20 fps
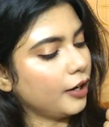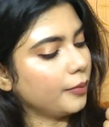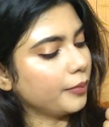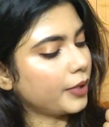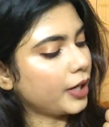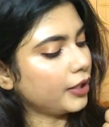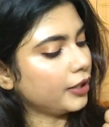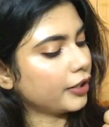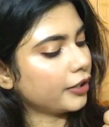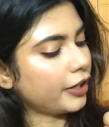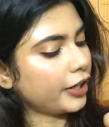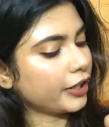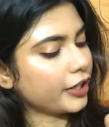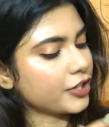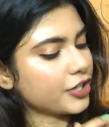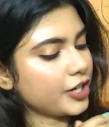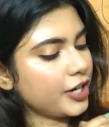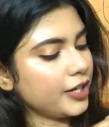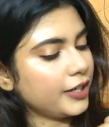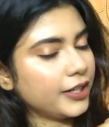color corrector
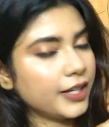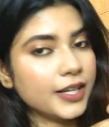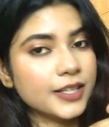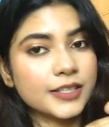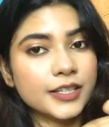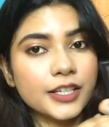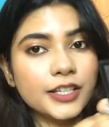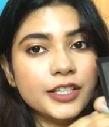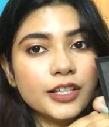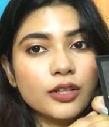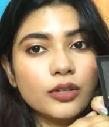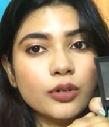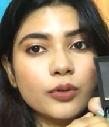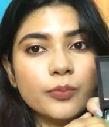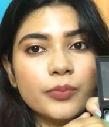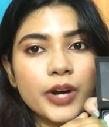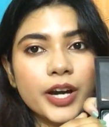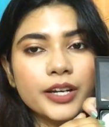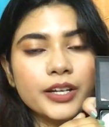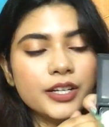shade, there's a yellow
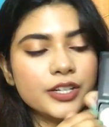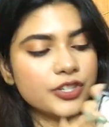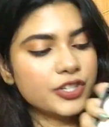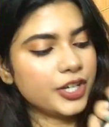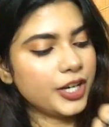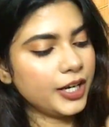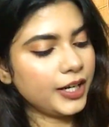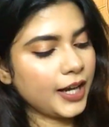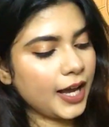brightening shade,